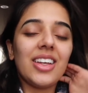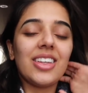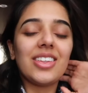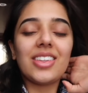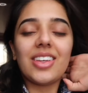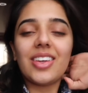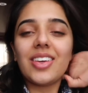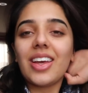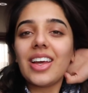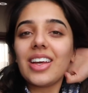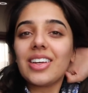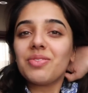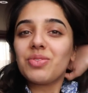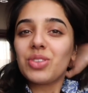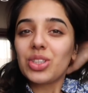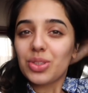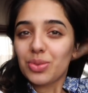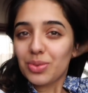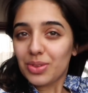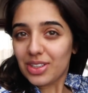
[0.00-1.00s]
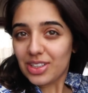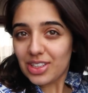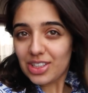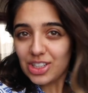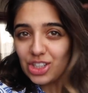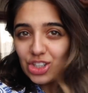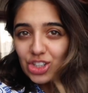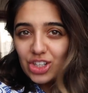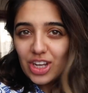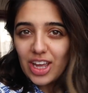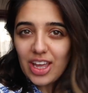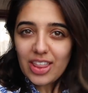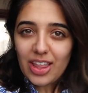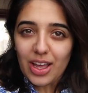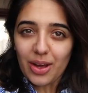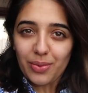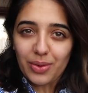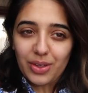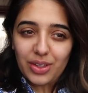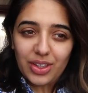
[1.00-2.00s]
So yeah, just wanted to share
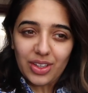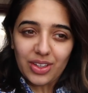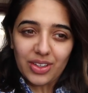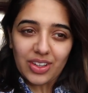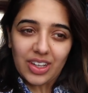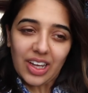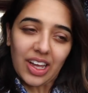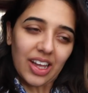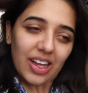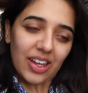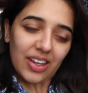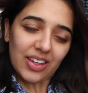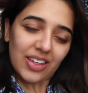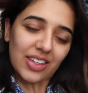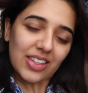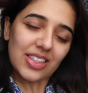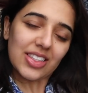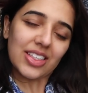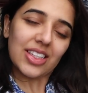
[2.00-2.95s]
that with you guys.